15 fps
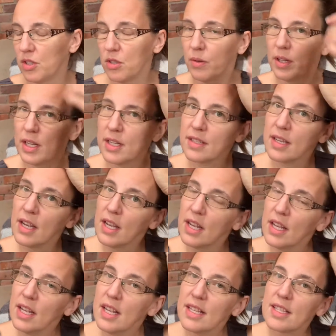So it is
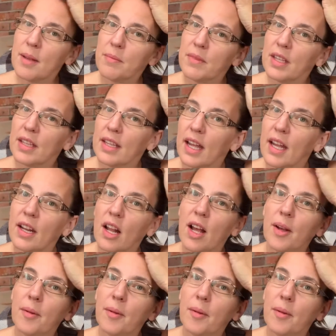something that